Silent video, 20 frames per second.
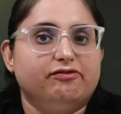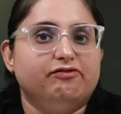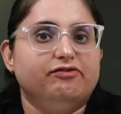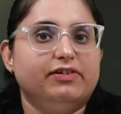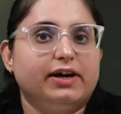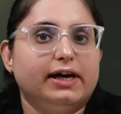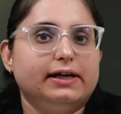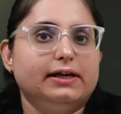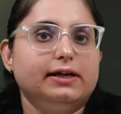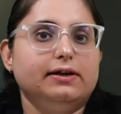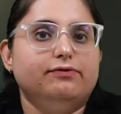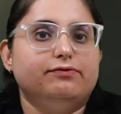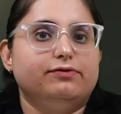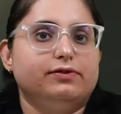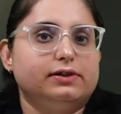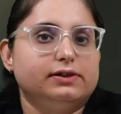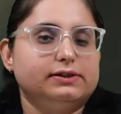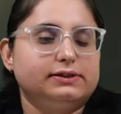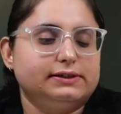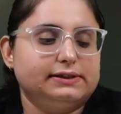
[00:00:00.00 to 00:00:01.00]
The very
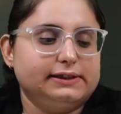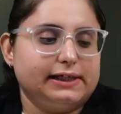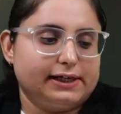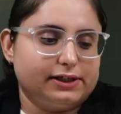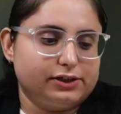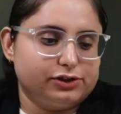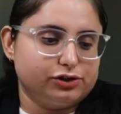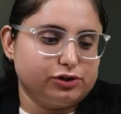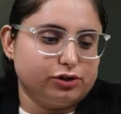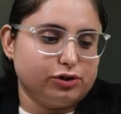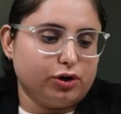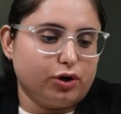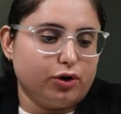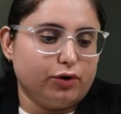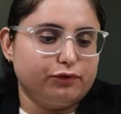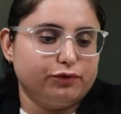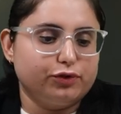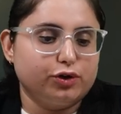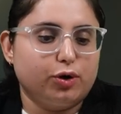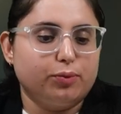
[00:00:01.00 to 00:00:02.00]
first section
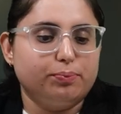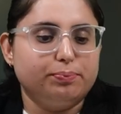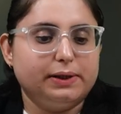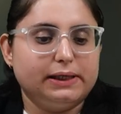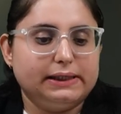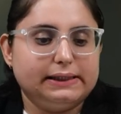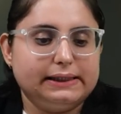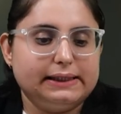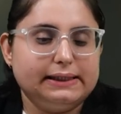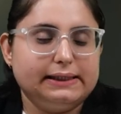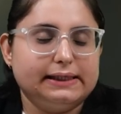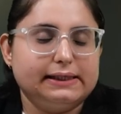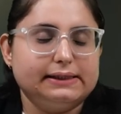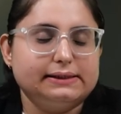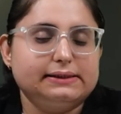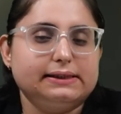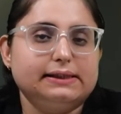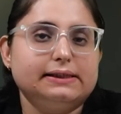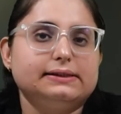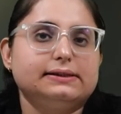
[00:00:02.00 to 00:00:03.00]
of your PT
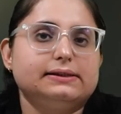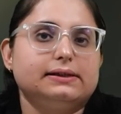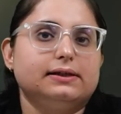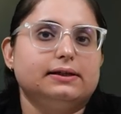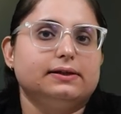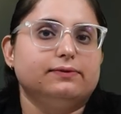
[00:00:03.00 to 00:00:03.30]
test is